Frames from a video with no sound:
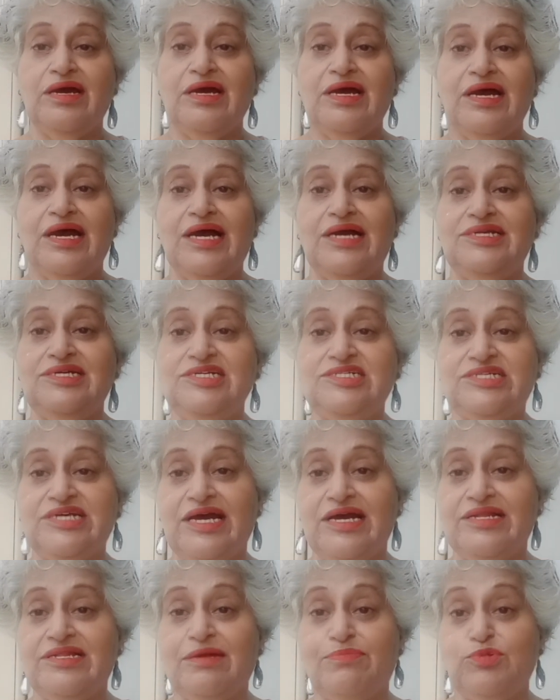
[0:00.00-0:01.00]
And he
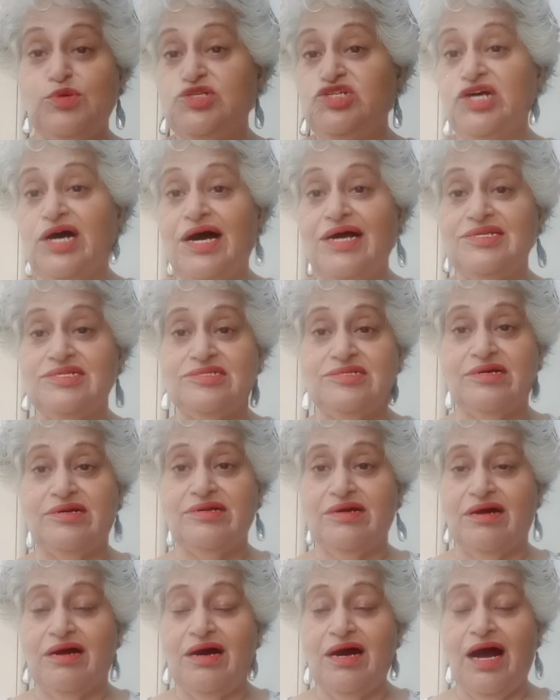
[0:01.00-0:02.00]
said, the butcher answered
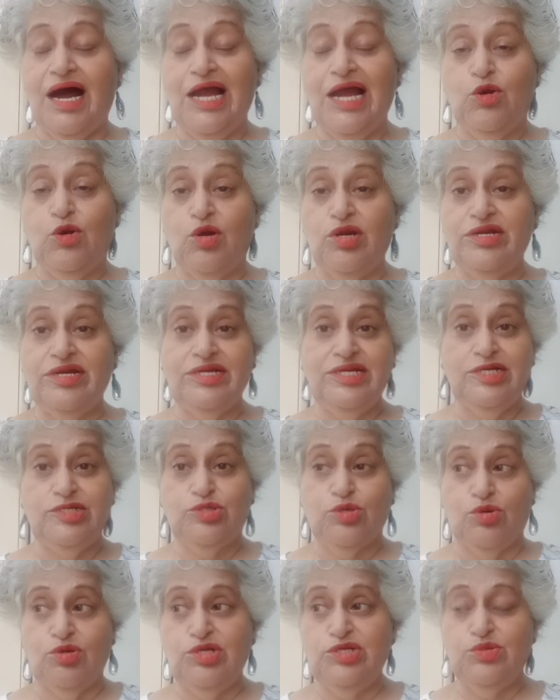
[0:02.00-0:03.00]
her, "I already
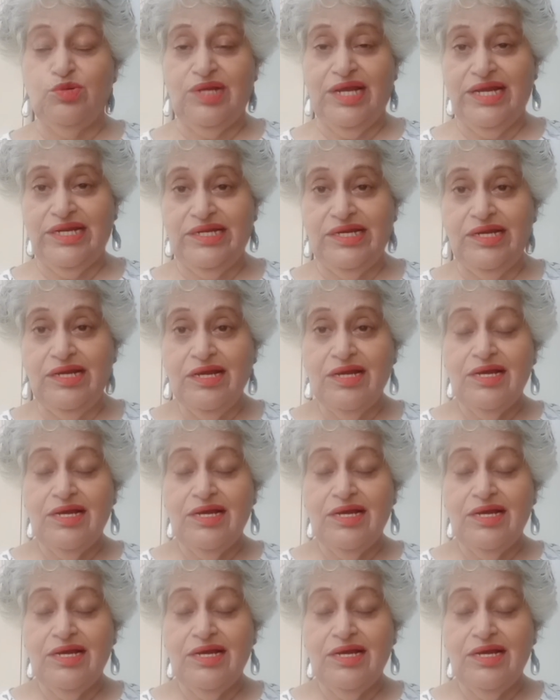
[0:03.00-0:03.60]
told you, lady,